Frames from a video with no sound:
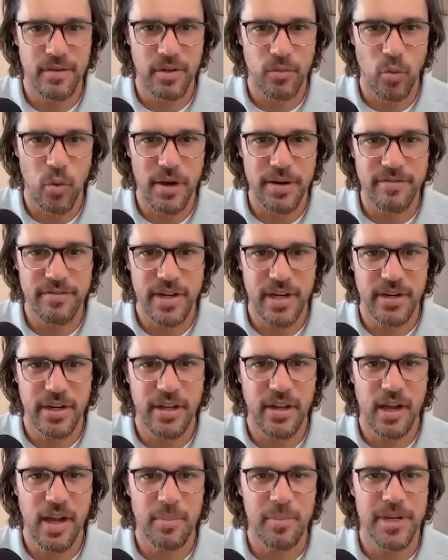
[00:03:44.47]
one very
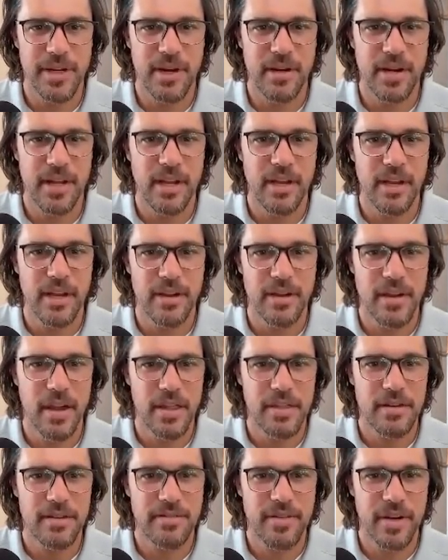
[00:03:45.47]
common area.
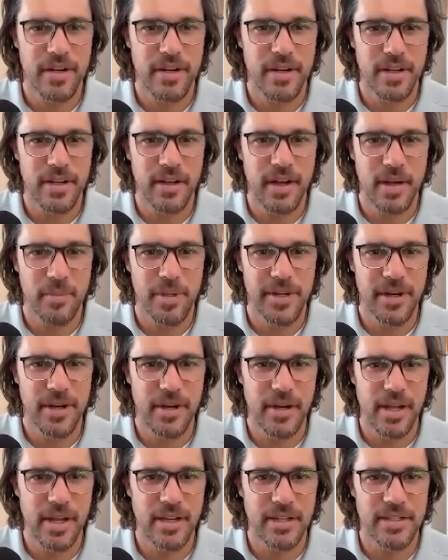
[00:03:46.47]
Another very common
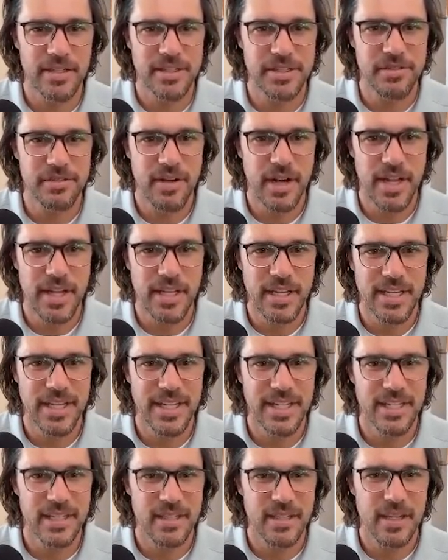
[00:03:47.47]
area is right
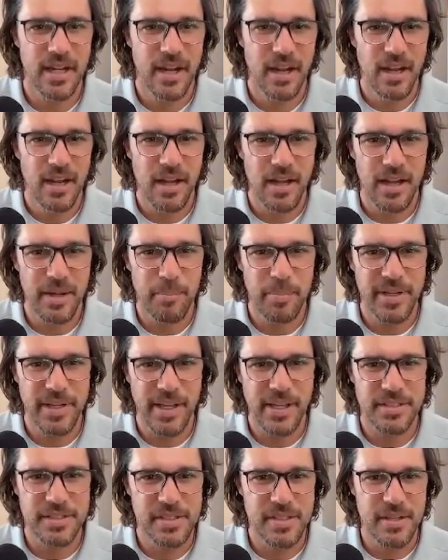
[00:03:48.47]
here up
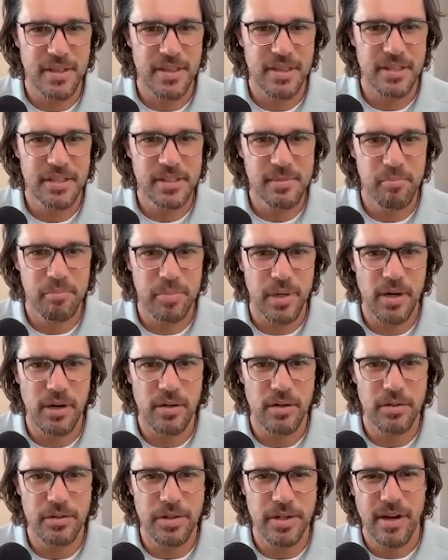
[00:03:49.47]
against this
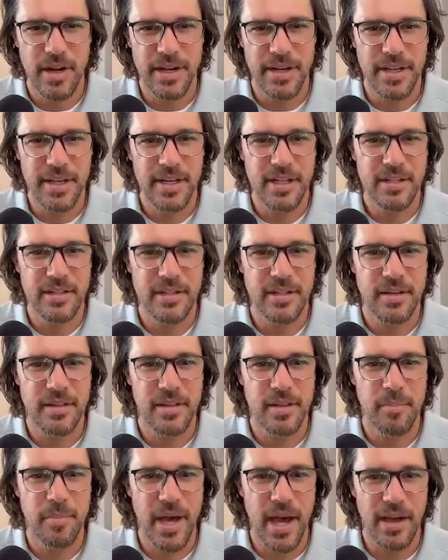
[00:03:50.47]
bone right here in
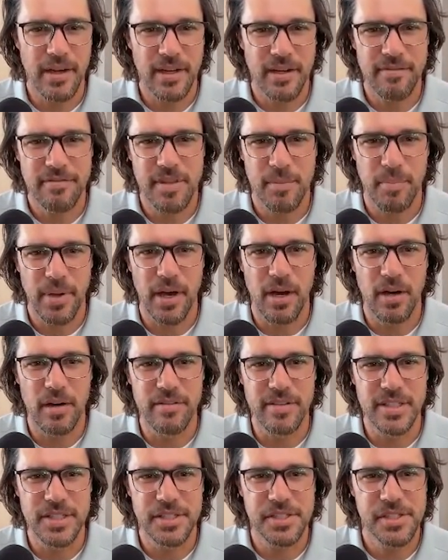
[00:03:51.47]
the back of the
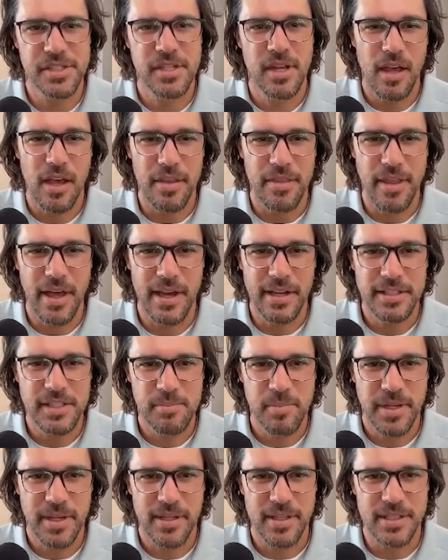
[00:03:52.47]
pelvis. And that's
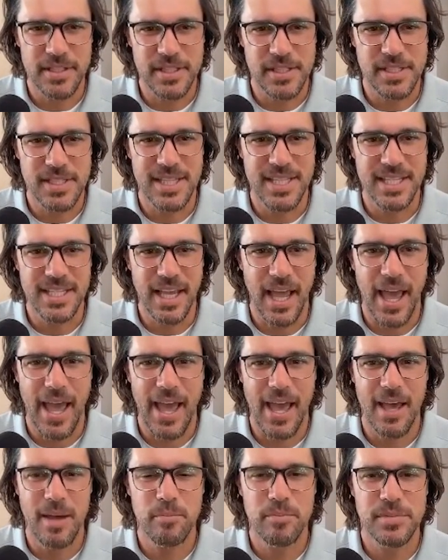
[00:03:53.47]
because the
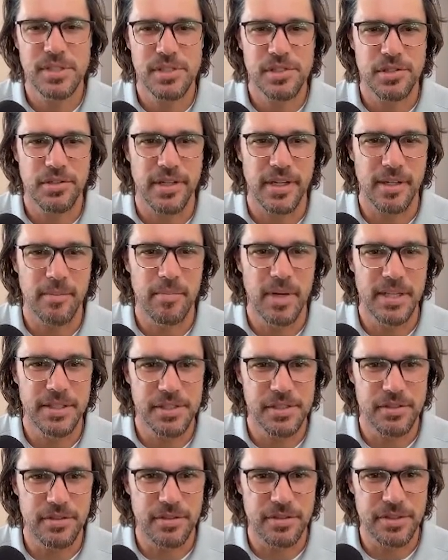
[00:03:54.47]
hamstring
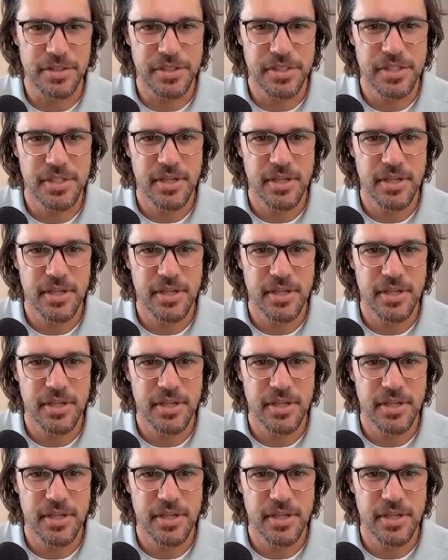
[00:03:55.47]
muscles